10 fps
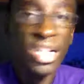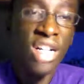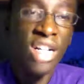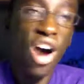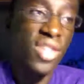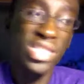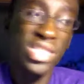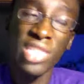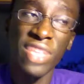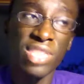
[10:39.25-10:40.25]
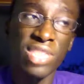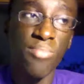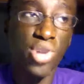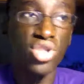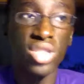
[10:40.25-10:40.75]
all that stuff that's
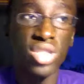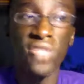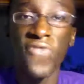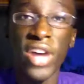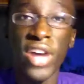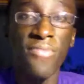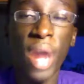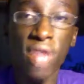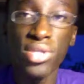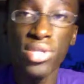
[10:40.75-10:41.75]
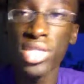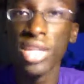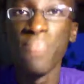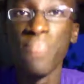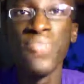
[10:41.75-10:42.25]
emerging to fight piracy